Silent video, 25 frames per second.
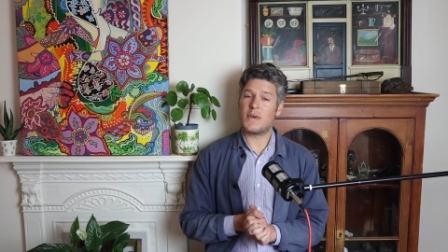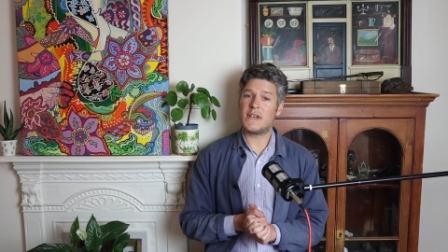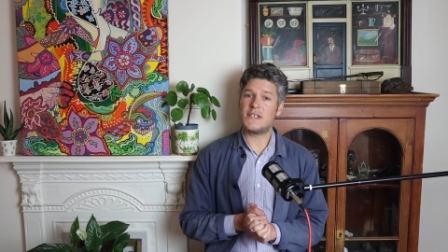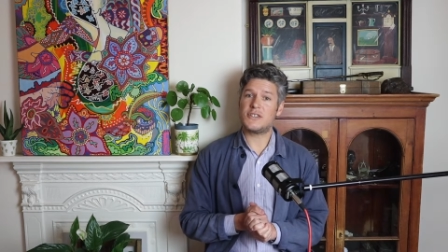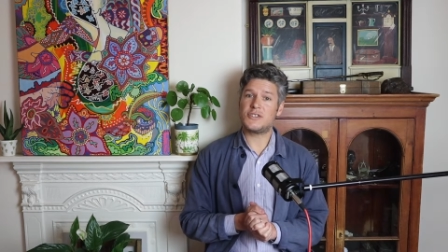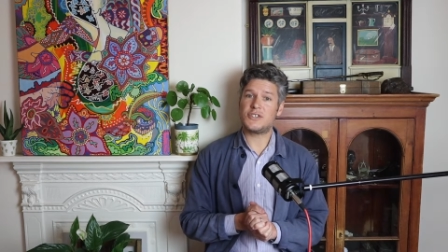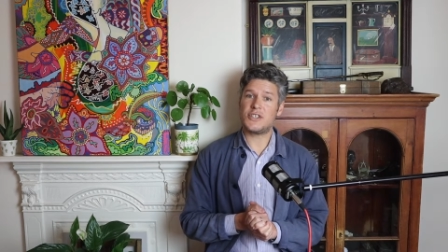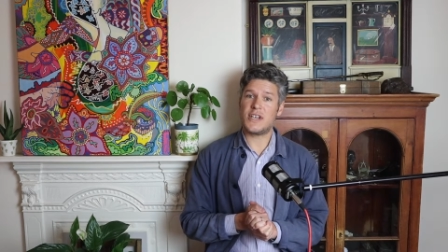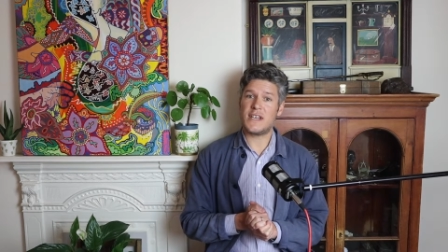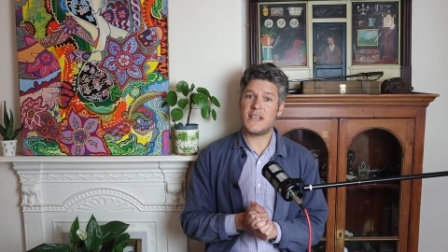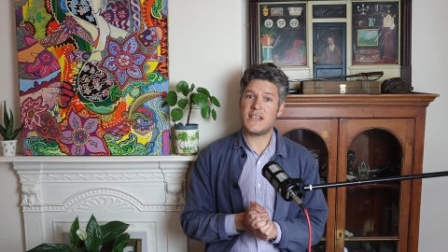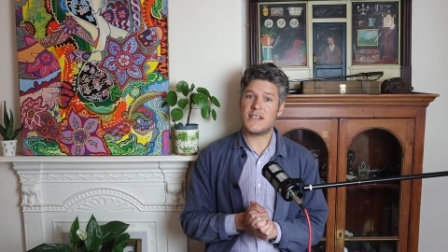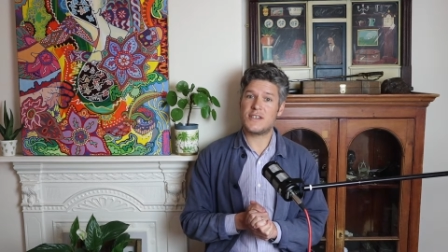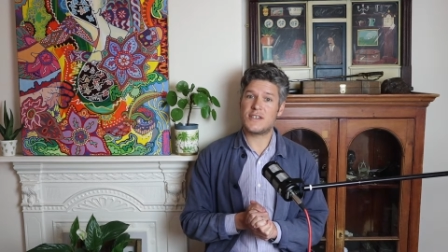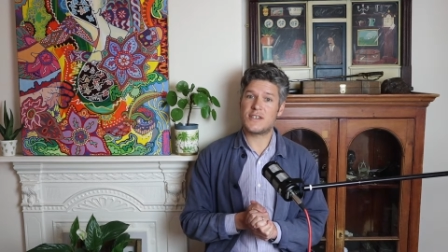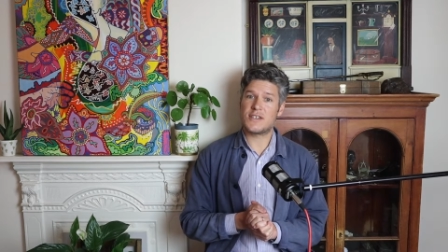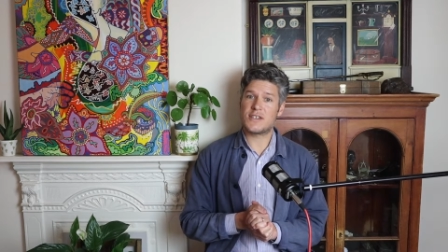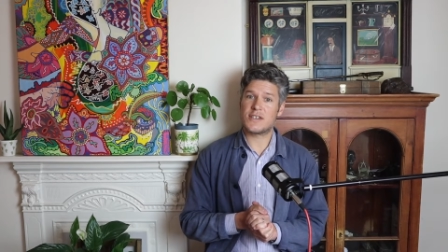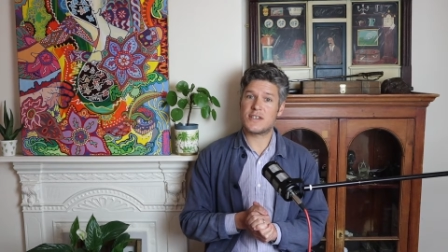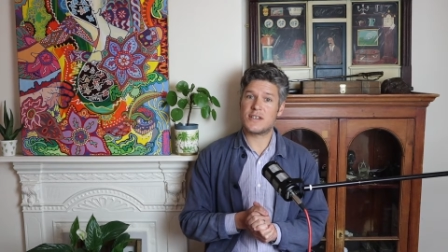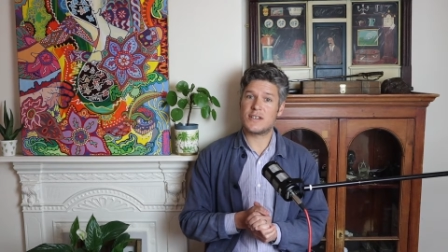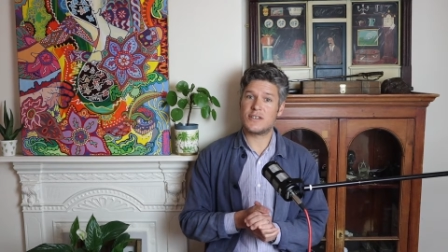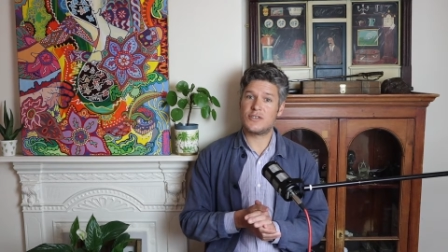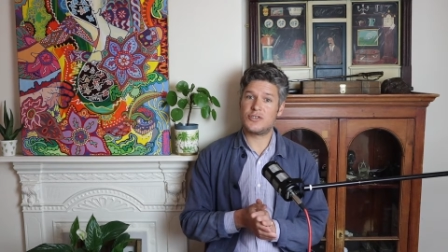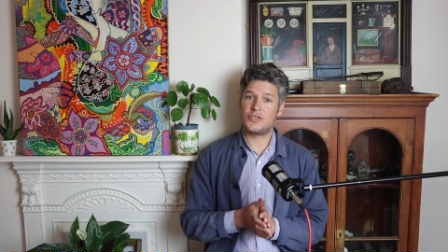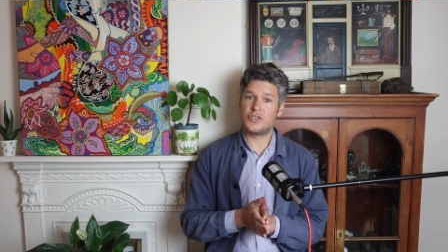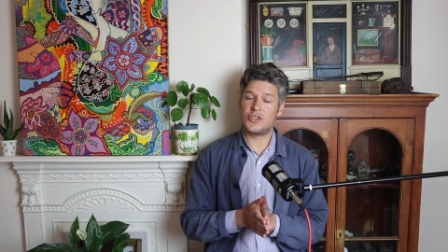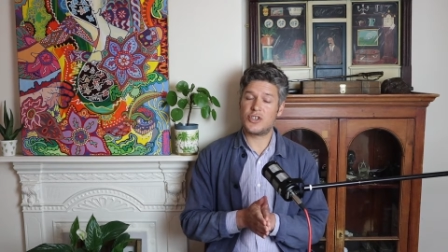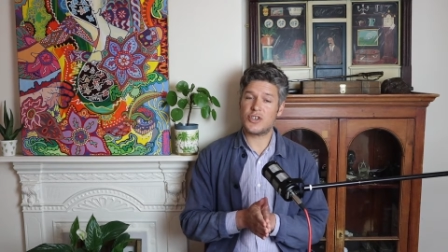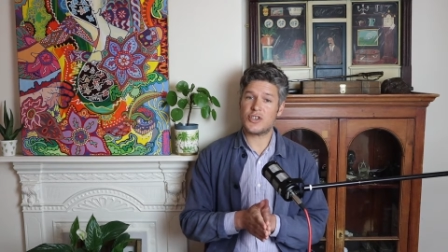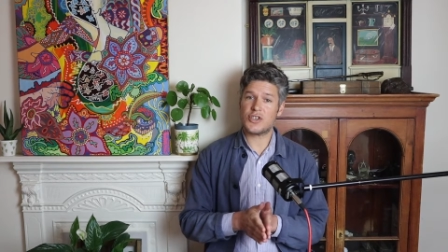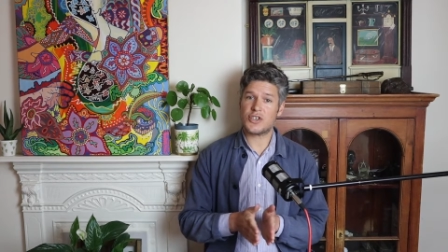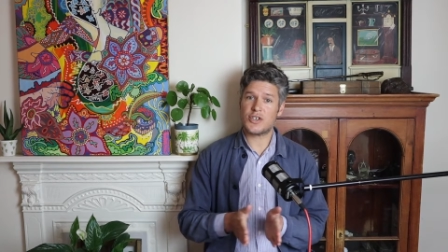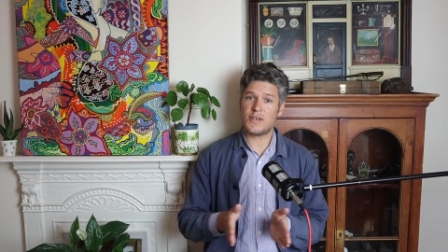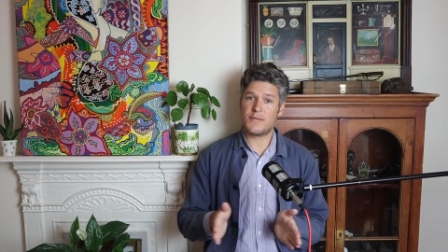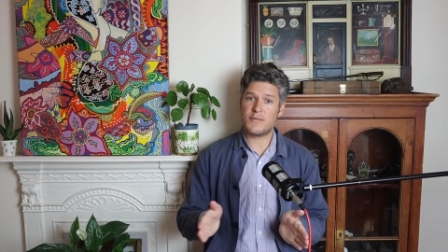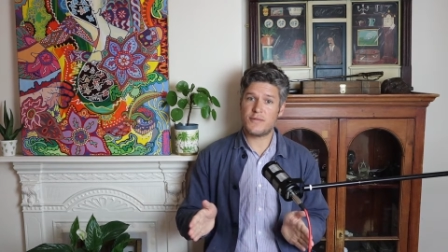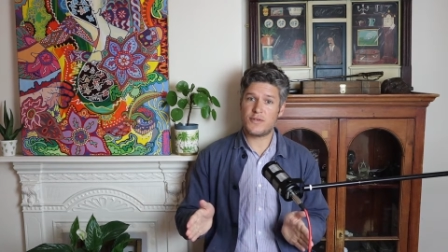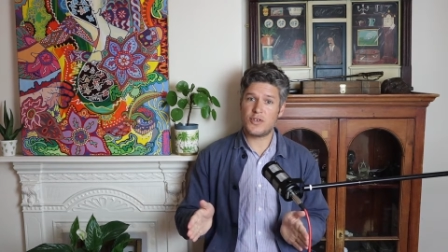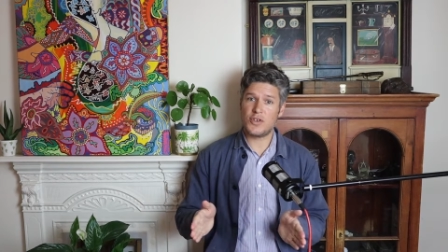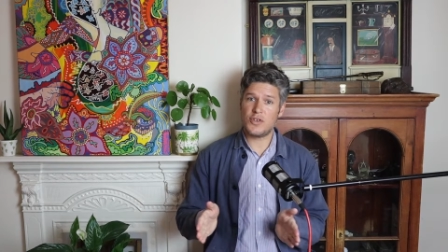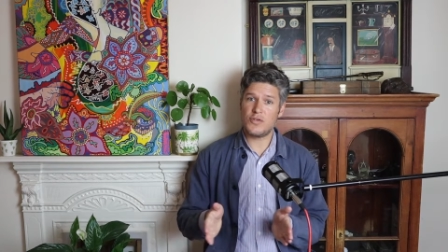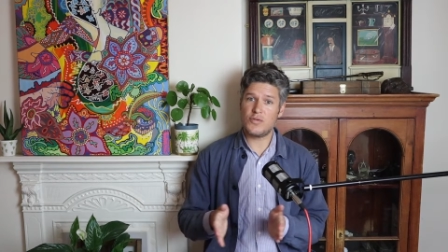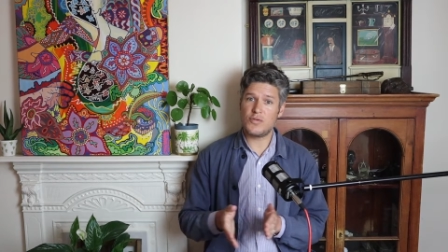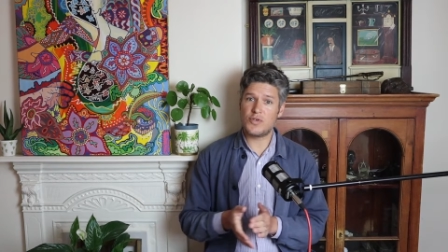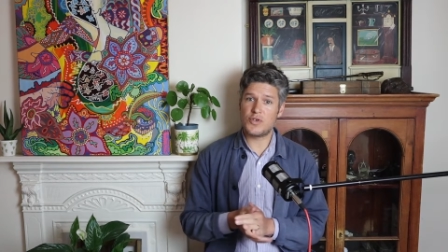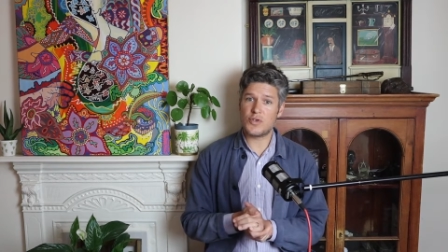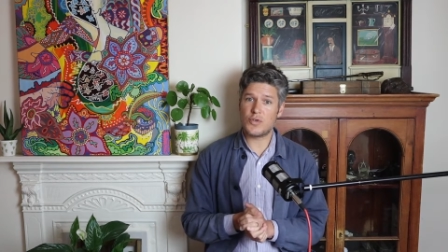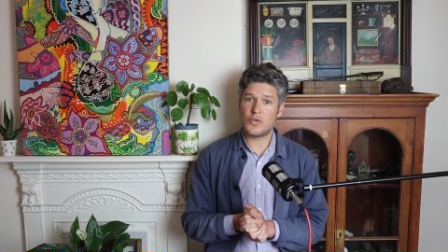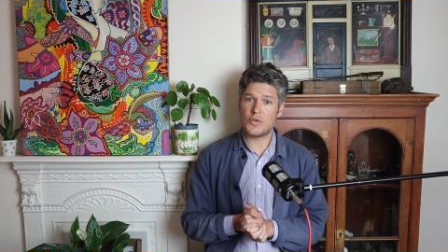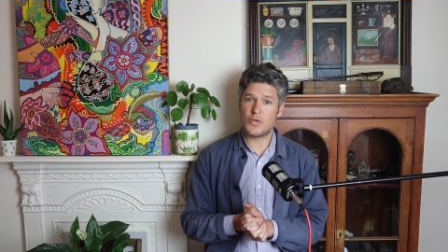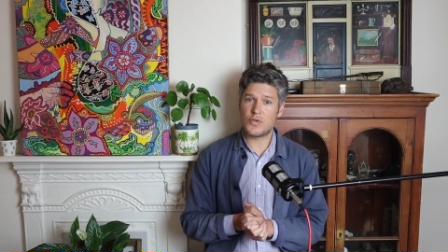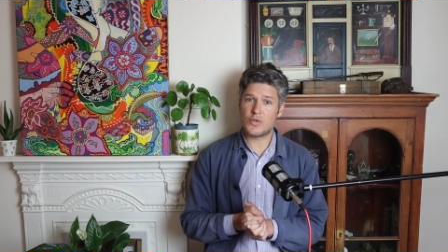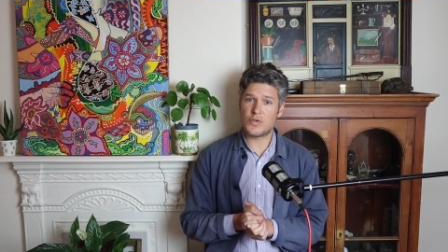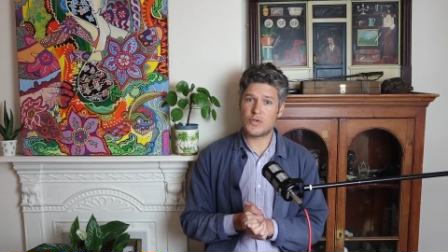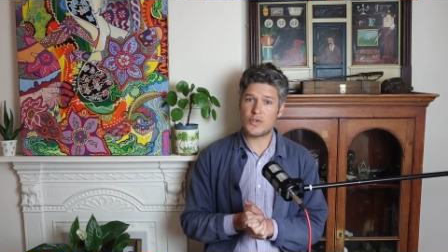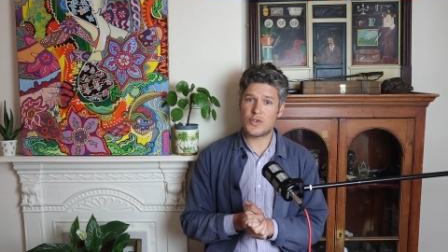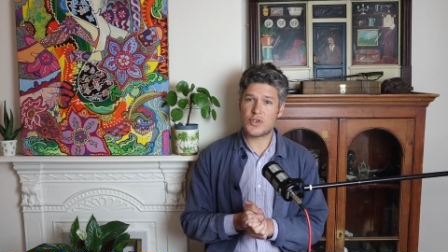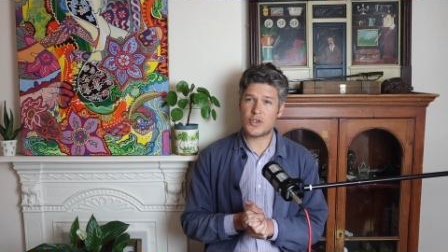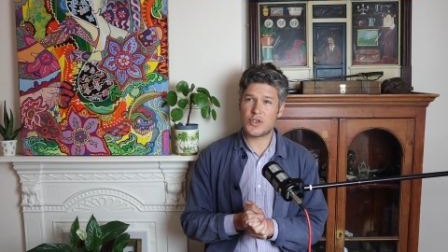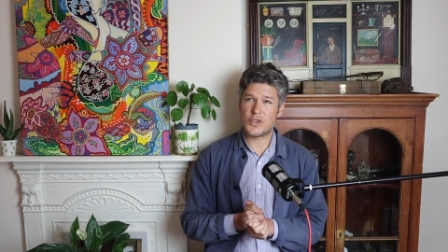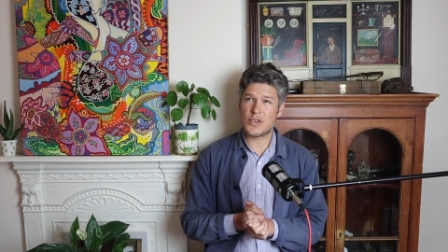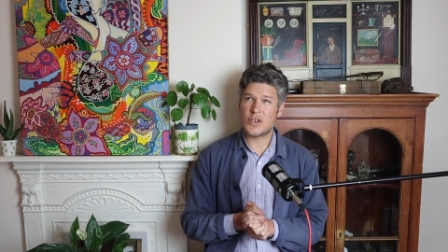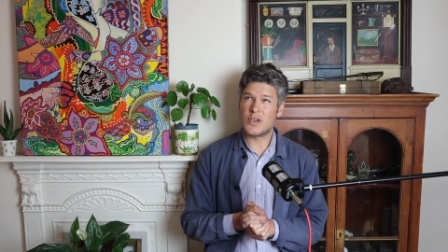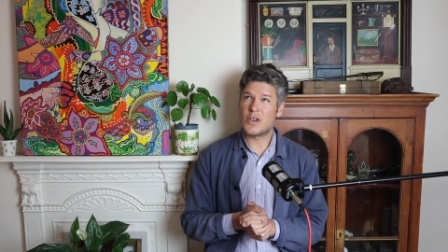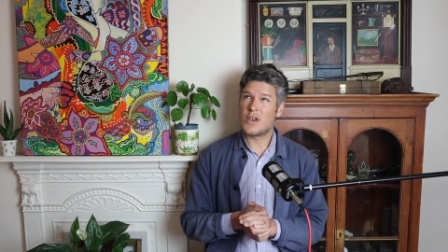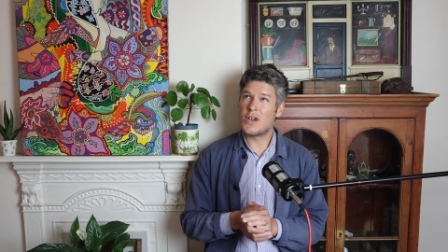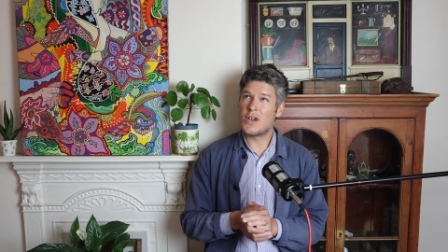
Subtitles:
which is just a few doors